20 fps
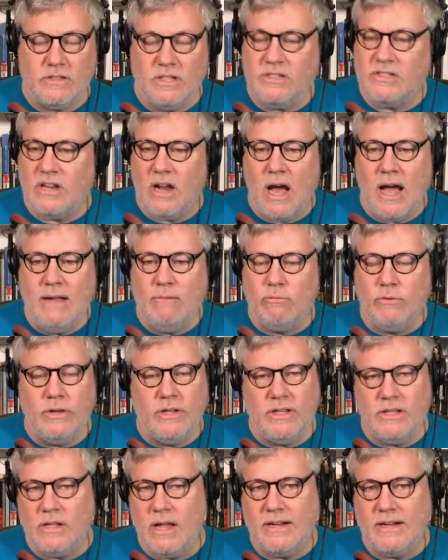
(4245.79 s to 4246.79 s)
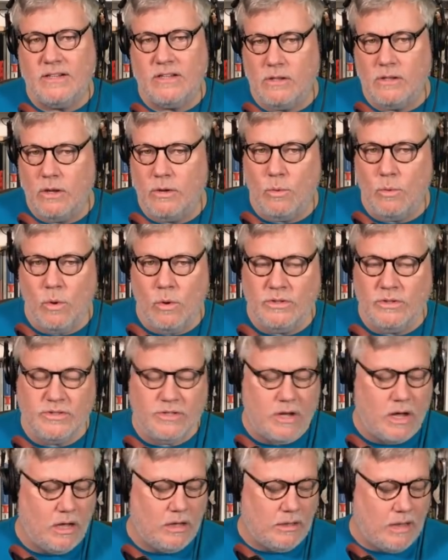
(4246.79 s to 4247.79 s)
Listen, I really liked Clone
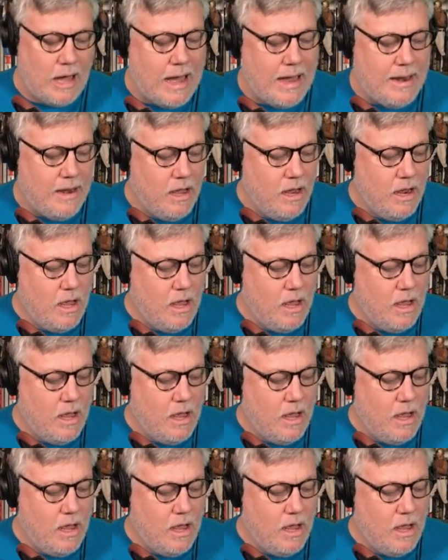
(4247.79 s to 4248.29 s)
Wars a lot.